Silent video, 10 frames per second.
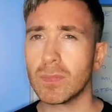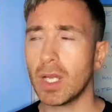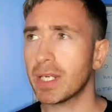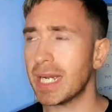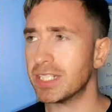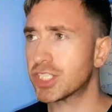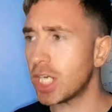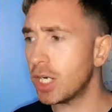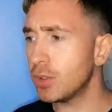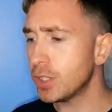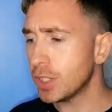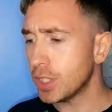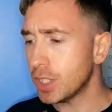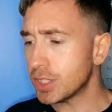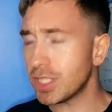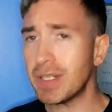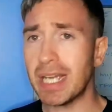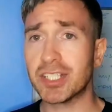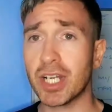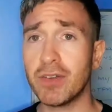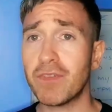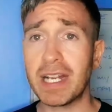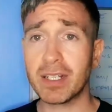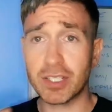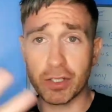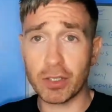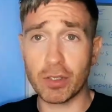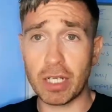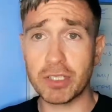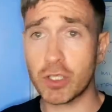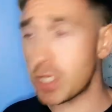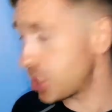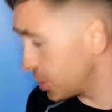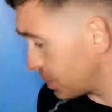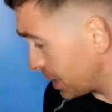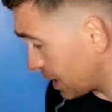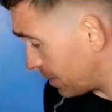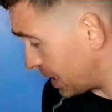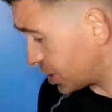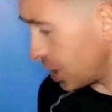Okay, so loads of questions have been coming in. So